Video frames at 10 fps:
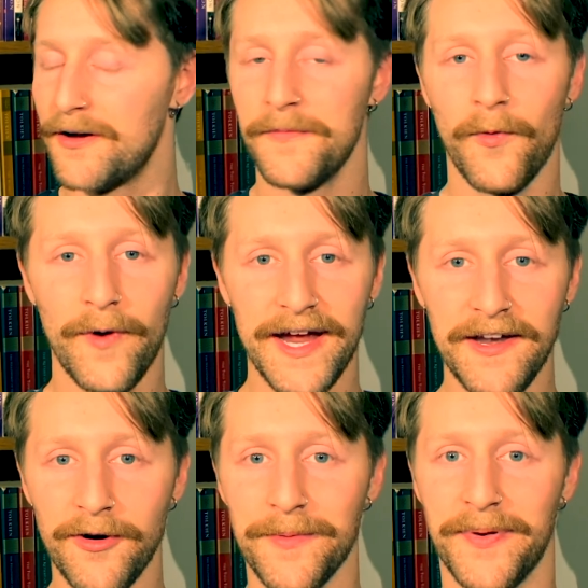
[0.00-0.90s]
we
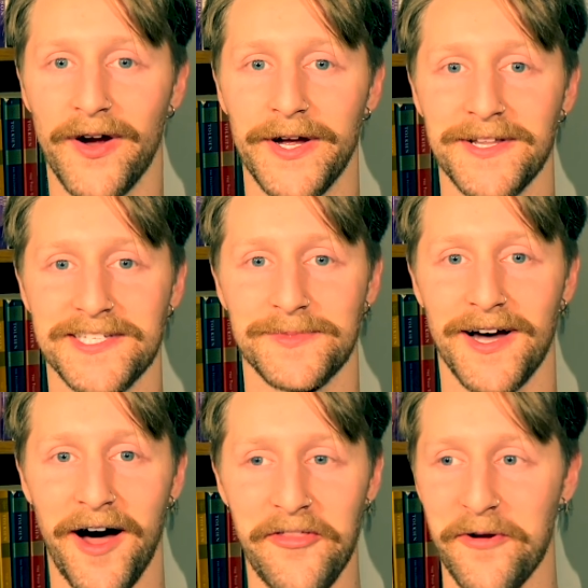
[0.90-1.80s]
do imperialism to
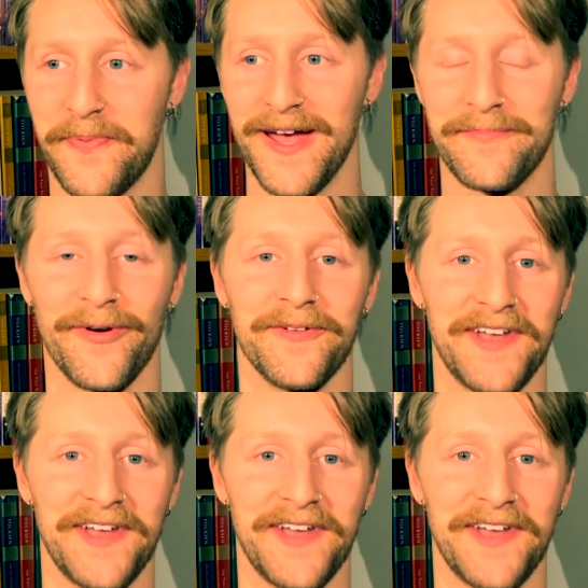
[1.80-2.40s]
other people.